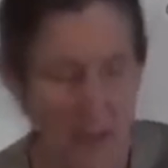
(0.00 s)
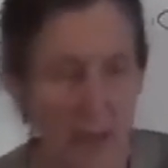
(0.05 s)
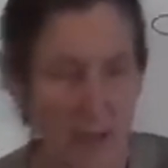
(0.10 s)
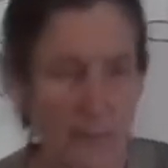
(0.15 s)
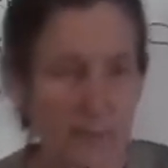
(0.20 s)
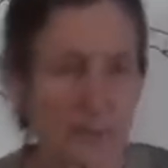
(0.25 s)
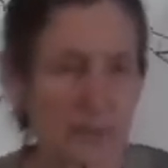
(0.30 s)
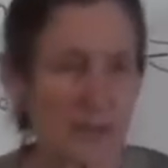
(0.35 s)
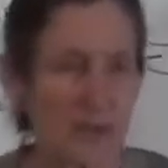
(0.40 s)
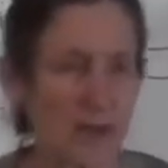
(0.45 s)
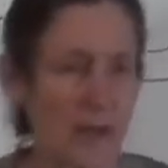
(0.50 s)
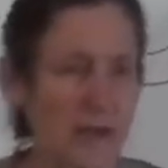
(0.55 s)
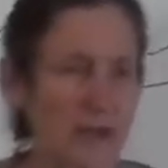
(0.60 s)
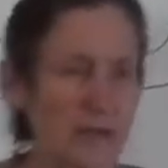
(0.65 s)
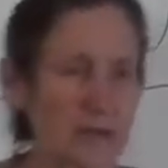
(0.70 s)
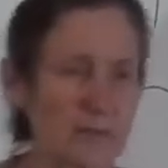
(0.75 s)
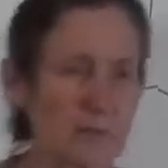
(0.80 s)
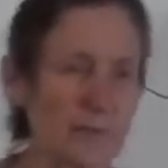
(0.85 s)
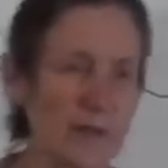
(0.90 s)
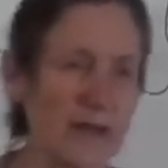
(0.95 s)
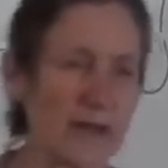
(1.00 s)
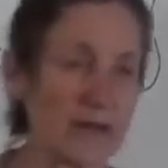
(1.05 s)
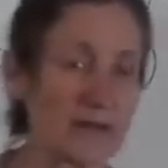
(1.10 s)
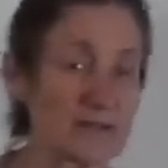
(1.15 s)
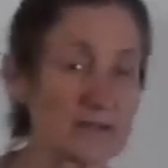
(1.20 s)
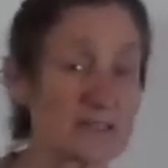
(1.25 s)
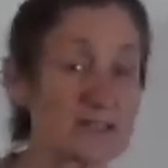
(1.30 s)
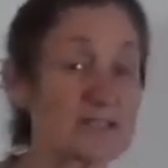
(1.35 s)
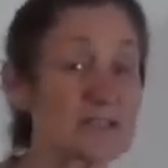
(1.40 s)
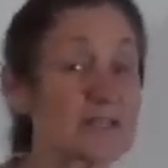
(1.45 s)
apply it
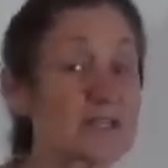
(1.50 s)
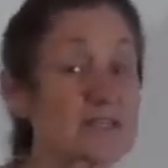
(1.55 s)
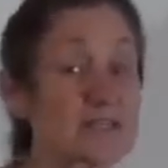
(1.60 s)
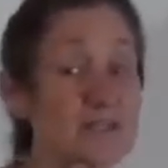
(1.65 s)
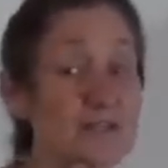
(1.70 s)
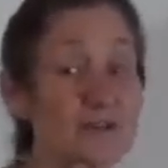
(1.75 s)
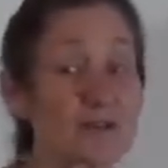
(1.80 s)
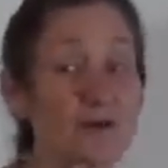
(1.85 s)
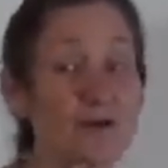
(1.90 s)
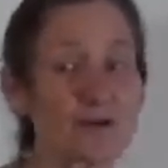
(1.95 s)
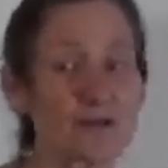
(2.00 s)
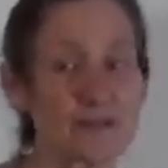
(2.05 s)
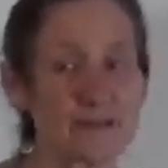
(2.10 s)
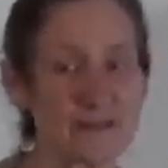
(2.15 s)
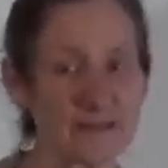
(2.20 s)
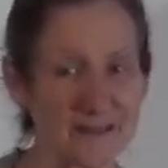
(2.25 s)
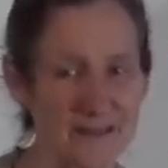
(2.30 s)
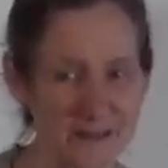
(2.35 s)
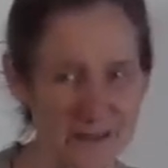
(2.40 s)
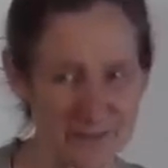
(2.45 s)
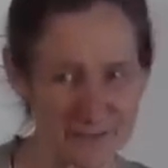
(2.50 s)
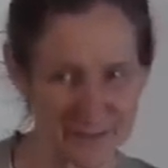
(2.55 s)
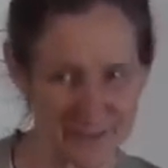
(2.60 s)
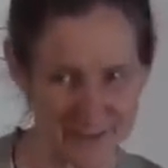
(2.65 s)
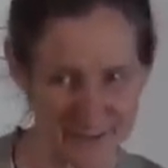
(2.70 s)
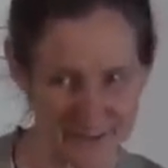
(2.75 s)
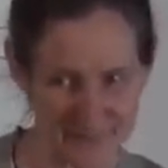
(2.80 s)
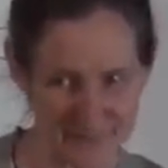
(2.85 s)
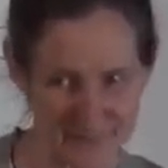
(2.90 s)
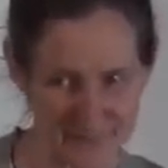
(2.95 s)
about 6 o'clock in the
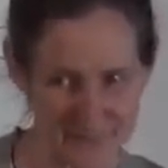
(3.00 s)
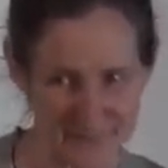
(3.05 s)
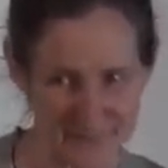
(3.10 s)
evening.